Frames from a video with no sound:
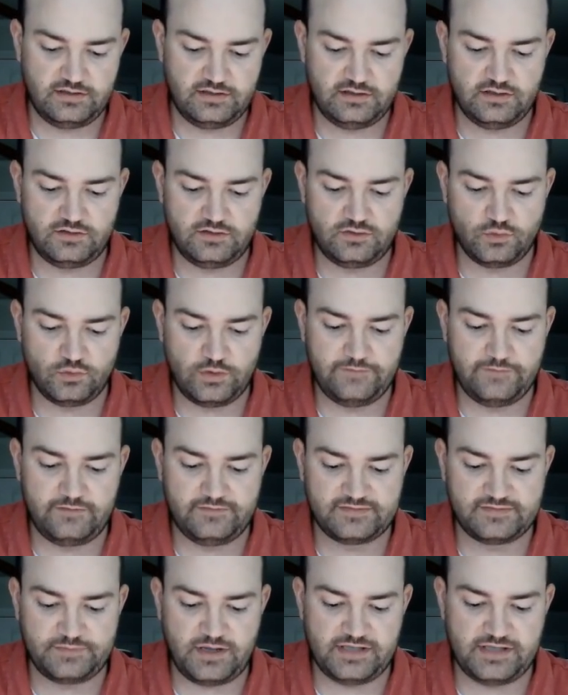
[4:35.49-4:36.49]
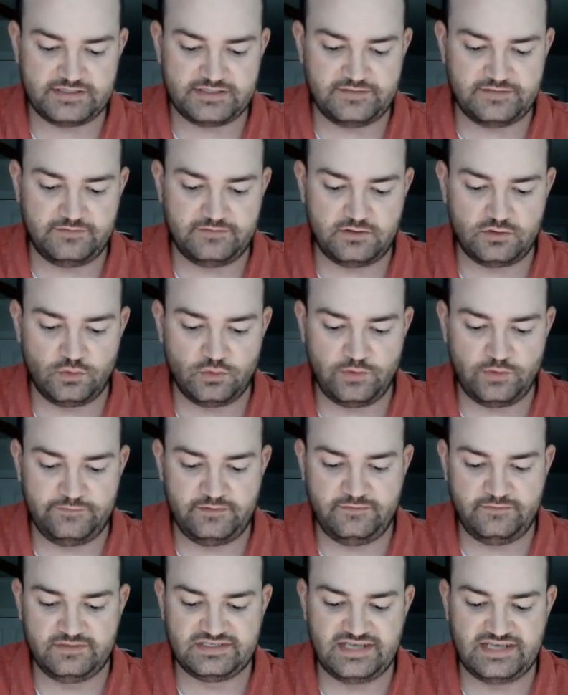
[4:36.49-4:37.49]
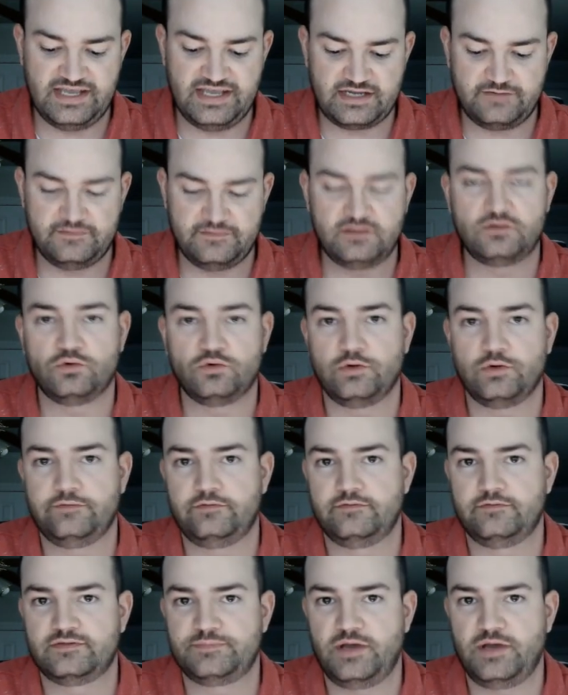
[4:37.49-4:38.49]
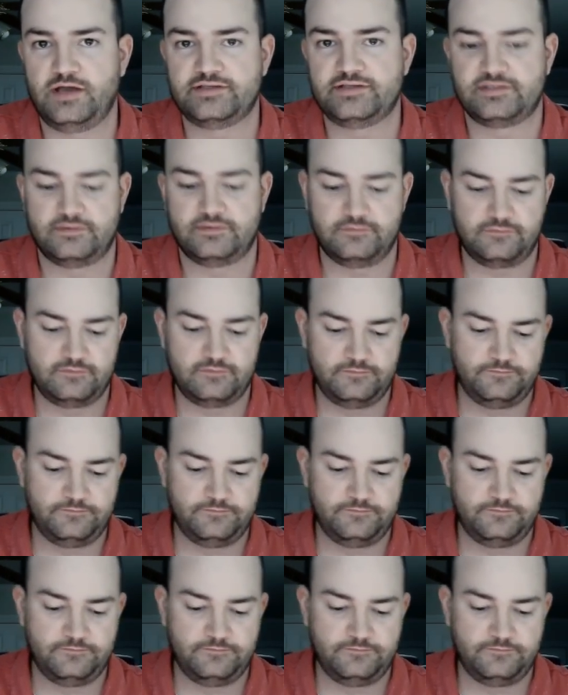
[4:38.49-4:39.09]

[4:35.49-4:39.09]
the derivative is positive, the derivative is negative, and the derivative is positive.